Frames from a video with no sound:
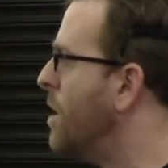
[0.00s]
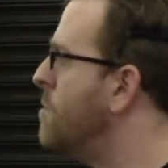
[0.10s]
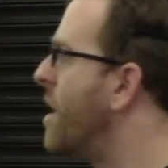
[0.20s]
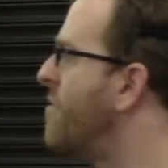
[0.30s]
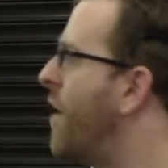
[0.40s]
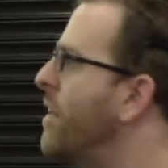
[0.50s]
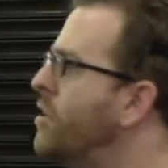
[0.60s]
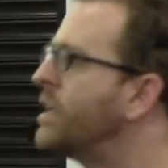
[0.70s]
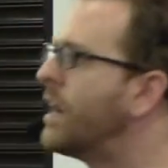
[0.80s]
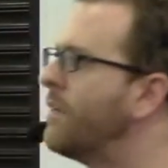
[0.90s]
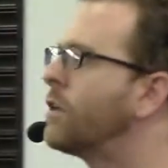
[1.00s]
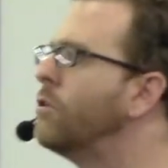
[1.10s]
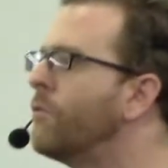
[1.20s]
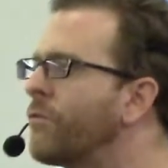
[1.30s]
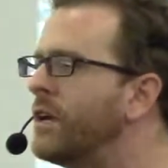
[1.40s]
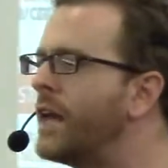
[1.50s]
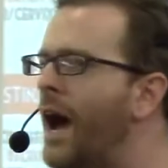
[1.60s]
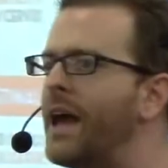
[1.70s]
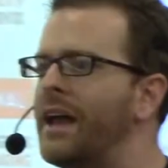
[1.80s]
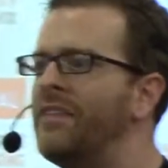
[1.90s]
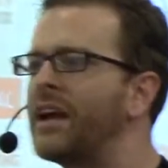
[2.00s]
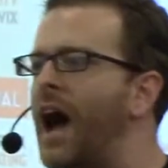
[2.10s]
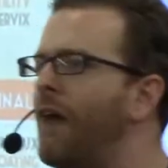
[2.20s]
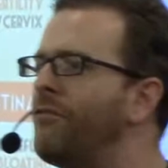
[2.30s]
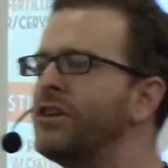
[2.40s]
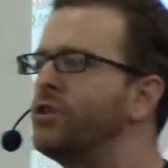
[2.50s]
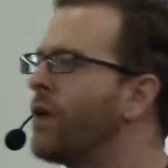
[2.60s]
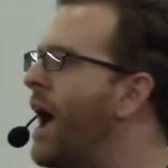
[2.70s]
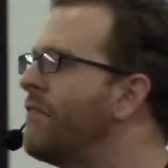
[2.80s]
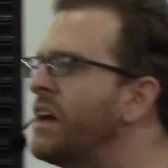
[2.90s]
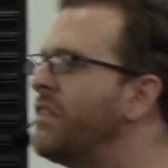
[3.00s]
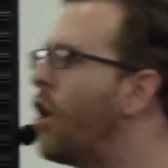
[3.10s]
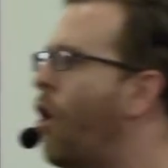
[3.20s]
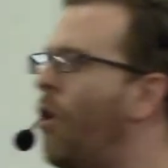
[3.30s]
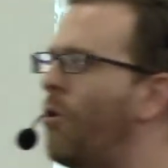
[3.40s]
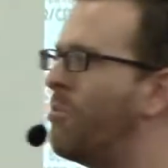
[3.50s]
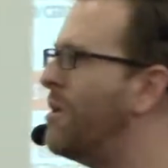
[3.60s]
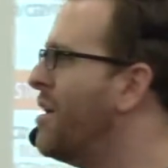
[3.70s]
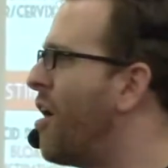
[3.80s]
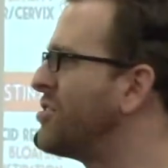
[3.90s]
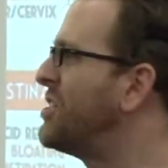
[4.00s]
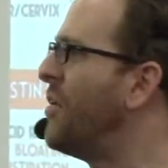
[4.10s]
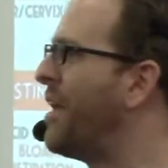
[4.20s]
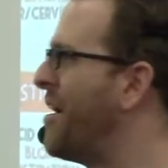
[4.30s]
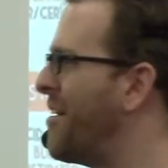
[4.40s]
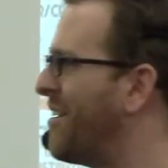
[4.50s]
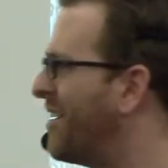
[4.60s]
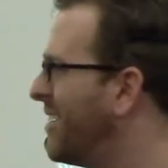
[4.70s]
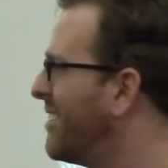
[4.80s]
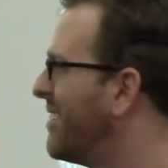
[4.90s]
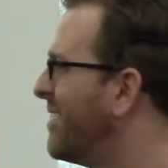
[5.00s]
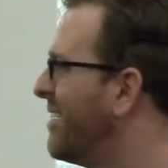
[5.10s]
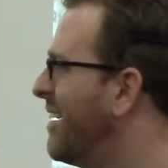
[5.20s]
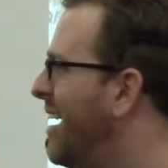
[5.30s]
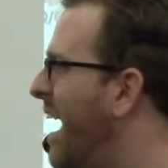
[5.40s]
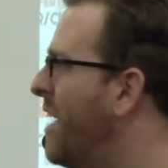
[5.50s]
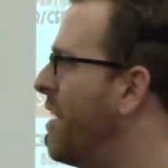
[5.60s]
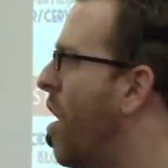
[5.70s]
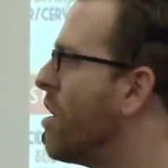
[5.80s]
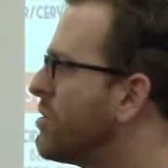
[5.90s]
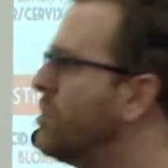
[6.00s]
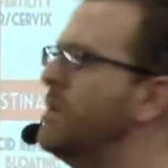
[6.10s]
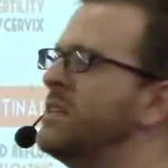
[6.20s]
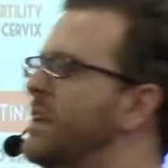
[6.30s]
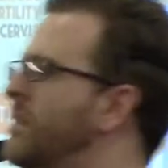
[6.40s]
You might find that you get on the gluten-free diet and the conflicts you were having in the home are still there. And the arguments